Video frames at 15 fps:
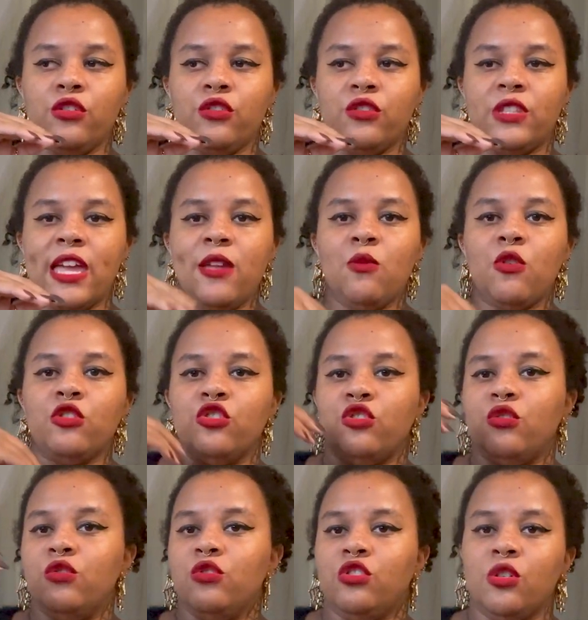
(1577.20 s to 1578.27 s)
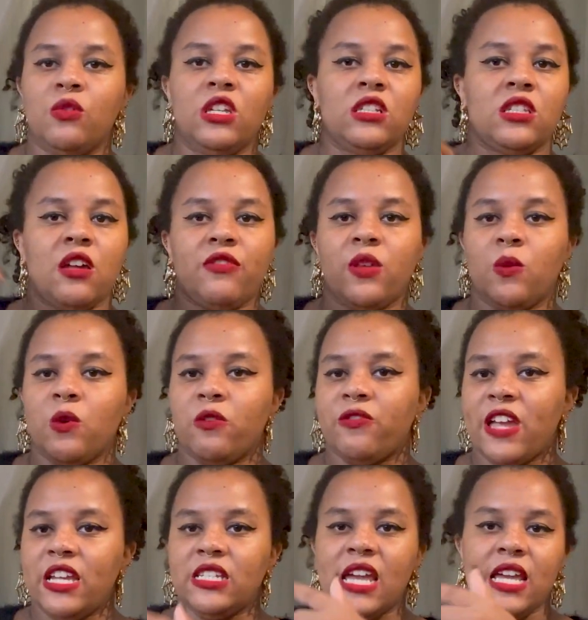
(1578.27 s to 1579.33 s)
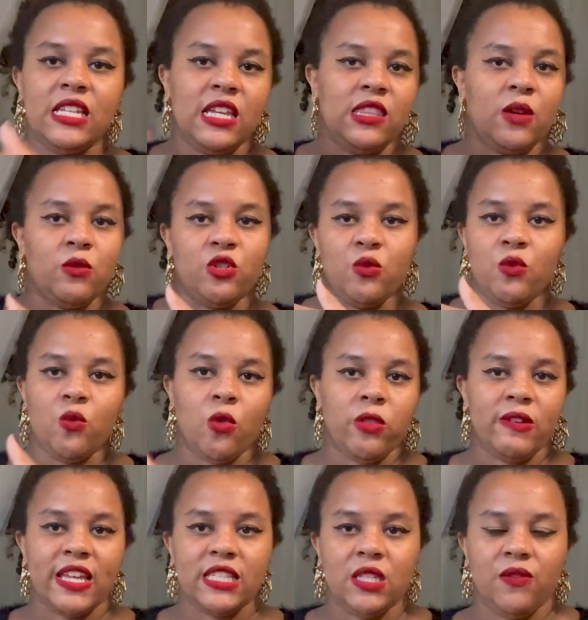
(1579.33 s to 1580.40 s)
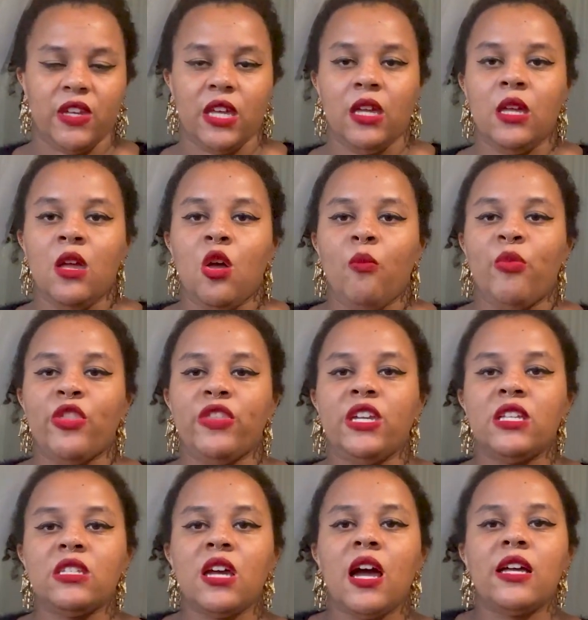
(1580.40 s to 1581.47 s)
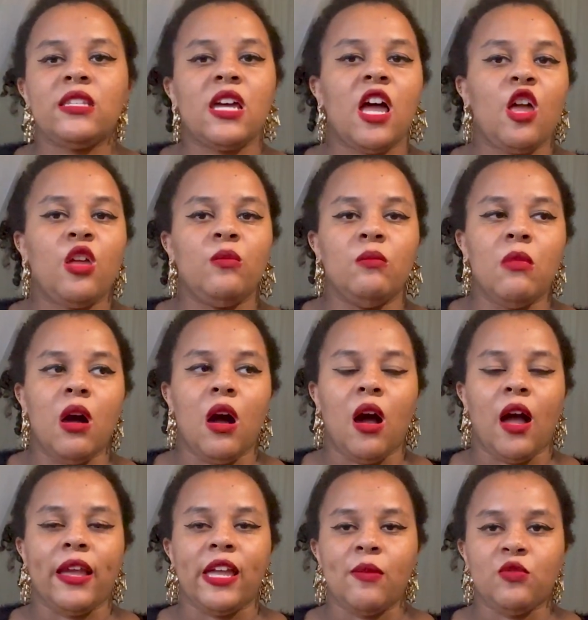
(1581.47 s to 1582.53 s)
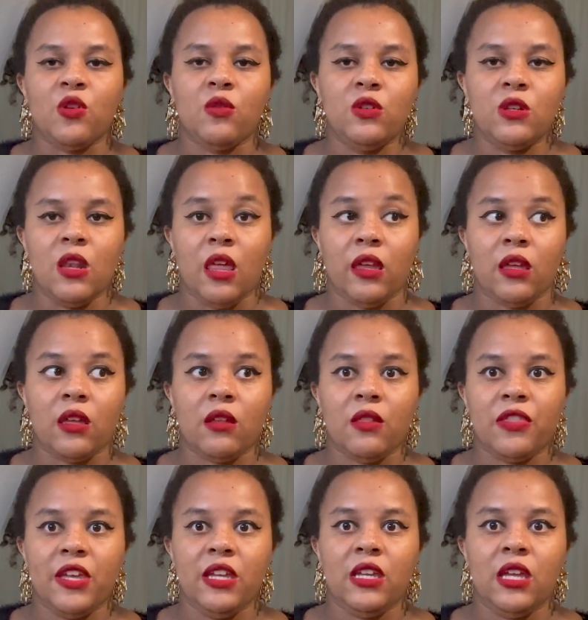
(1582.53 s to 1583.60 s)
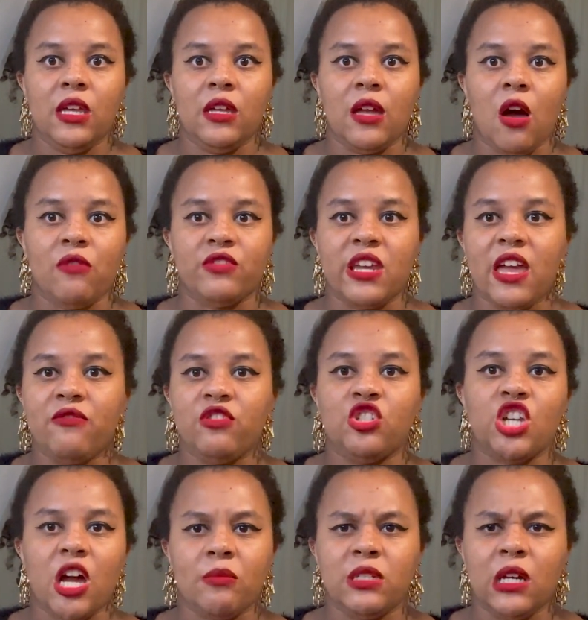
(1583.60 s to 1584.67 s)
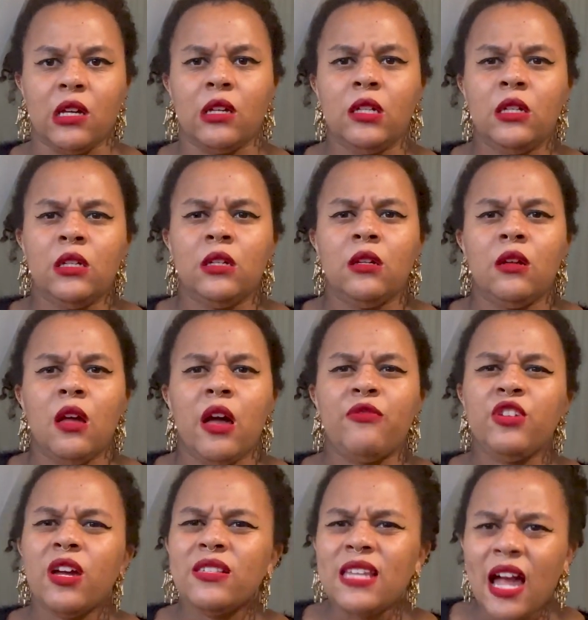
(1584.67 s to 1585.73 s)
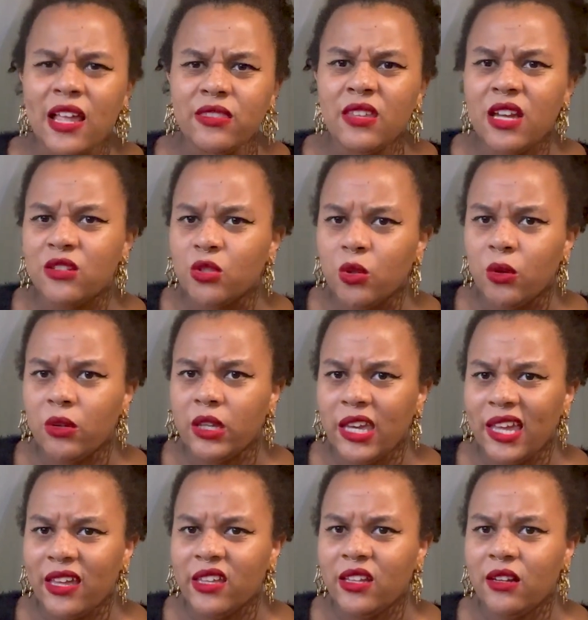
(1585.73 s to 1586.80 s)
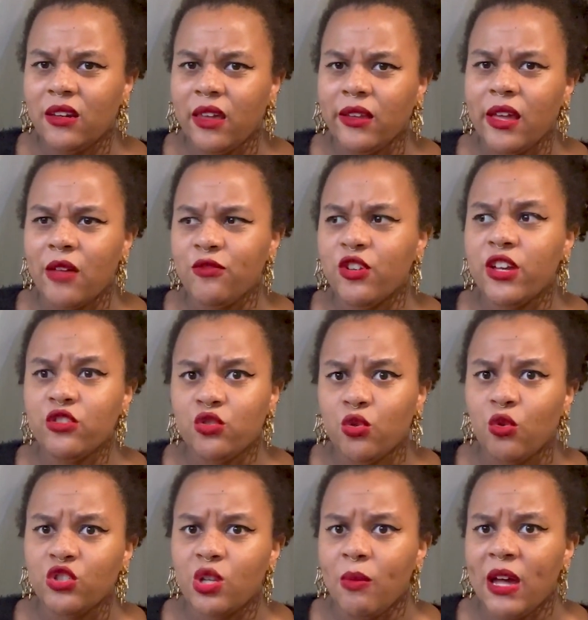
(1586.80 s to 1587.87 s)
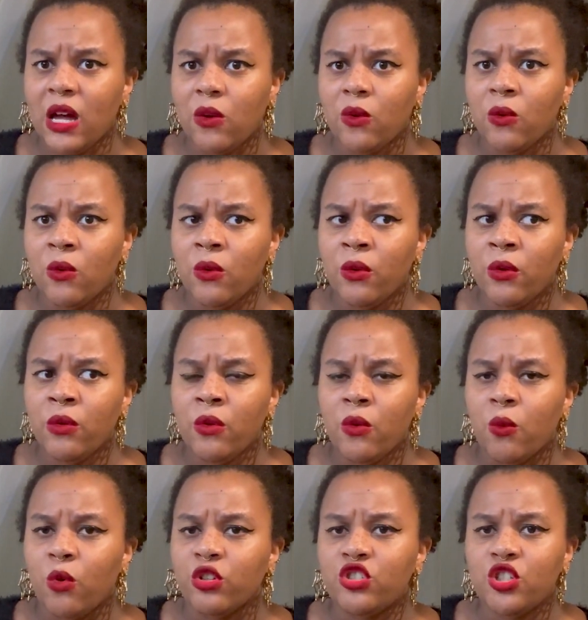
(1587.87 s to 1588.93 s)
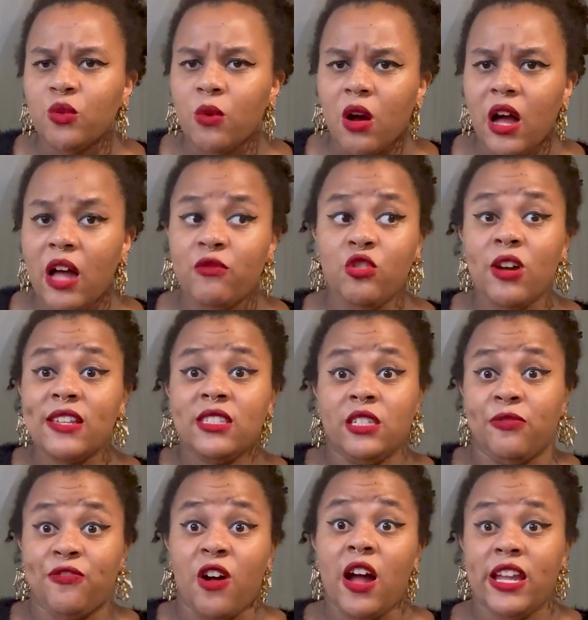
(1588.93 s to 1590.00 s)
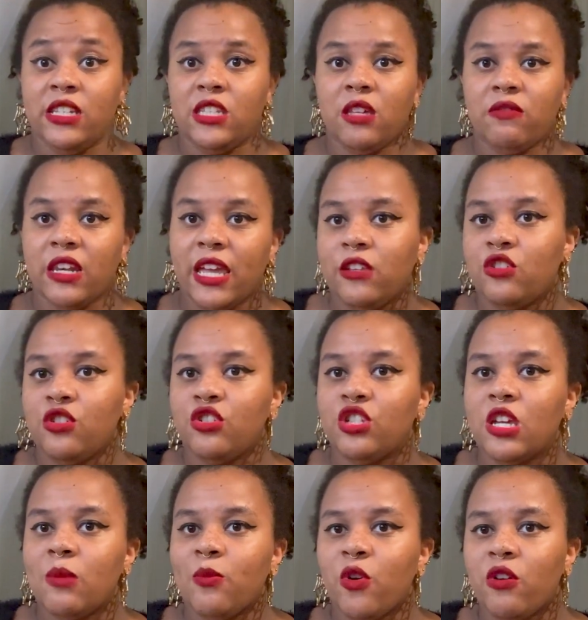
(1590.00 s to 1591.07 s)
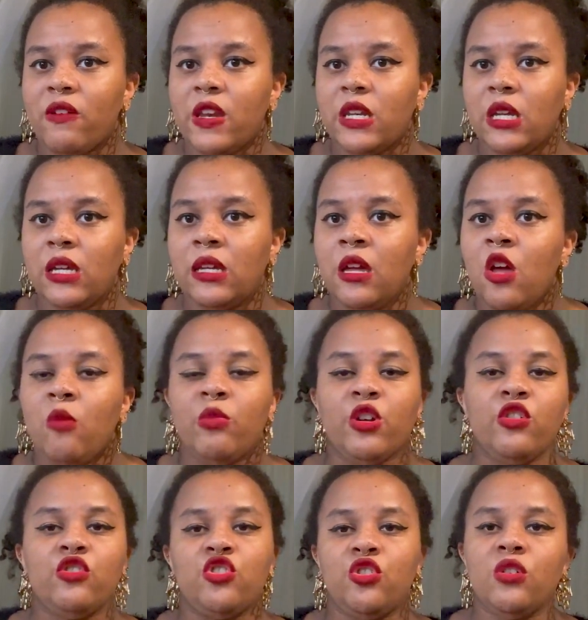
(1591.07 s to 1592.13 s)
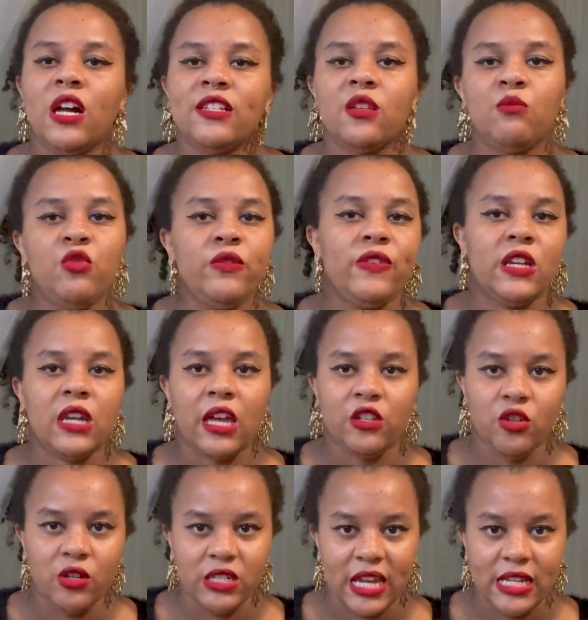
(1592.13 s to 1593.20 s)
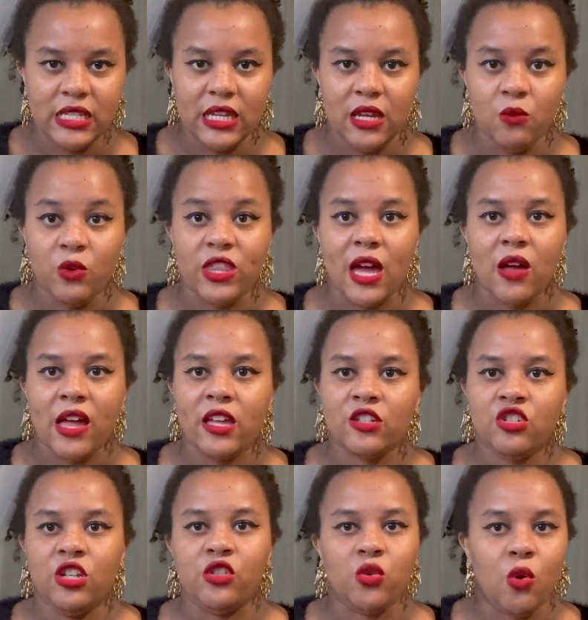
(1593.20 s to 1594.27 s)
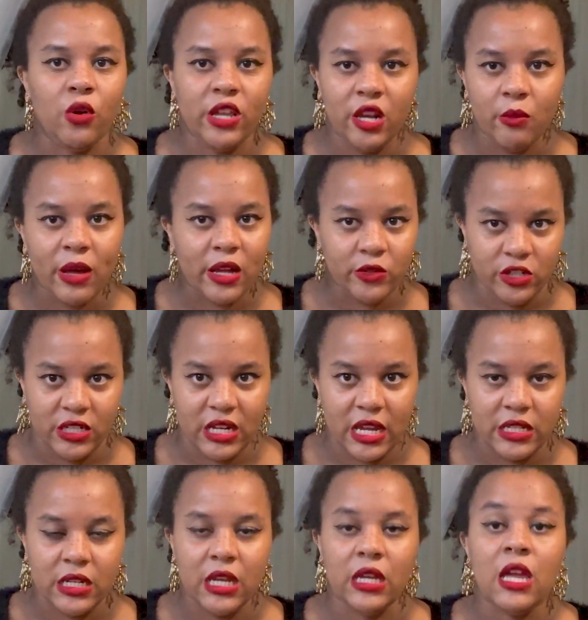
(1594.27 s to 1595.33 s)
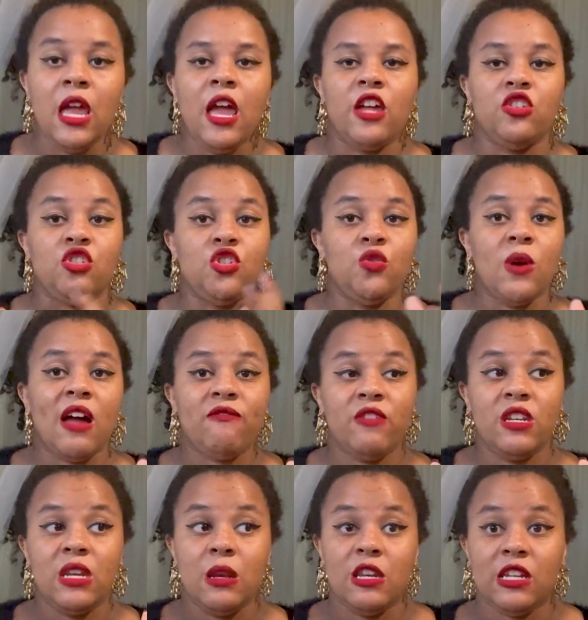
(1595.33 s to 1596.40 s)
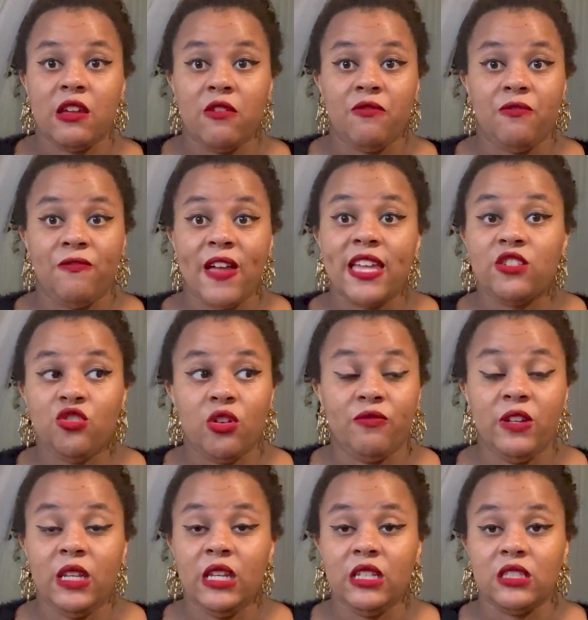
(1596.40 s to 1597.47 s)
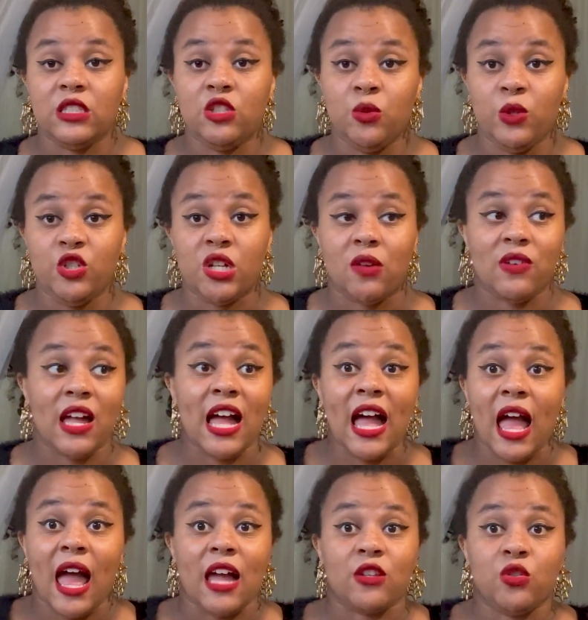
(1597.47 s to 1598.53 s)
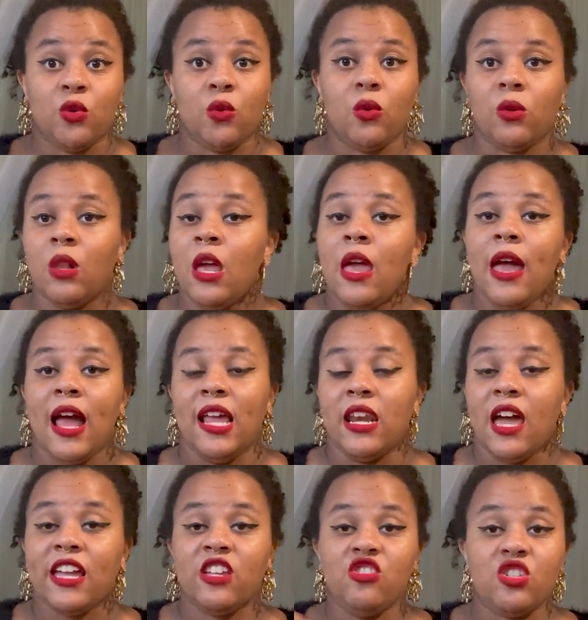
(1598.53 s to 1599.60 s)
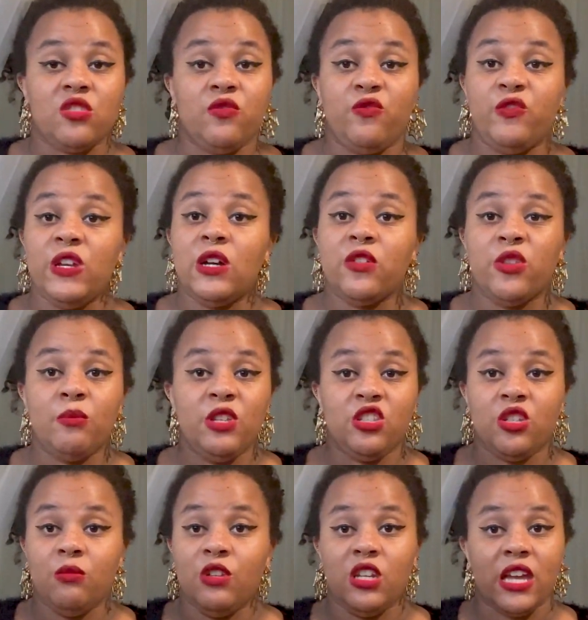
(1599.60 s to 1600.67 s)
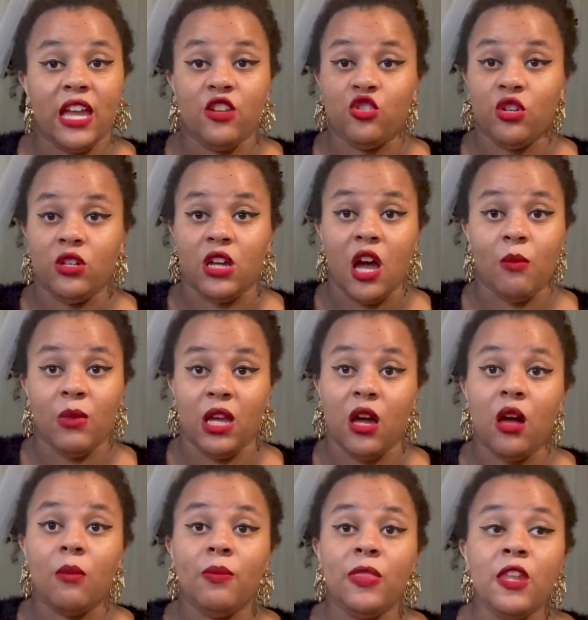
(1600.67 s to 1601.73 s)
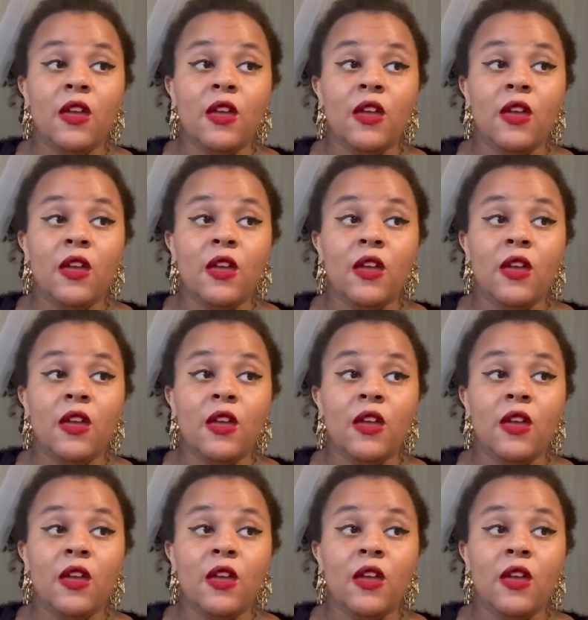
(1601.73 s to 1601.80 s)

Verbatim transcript: they were doing stuff, they were fake dating, they were doing all the rest of it. But the entire time, I kept on like thinking after every chapter, have you guys had that talk yet? Like, have you guys talked about what you are? Have you guys defined the relationship already? Because you guys are moving like you're dating without actually talking about your dating, and you haven't confessed your feelings to each other at all. And I can just feel the miscommunication coming up.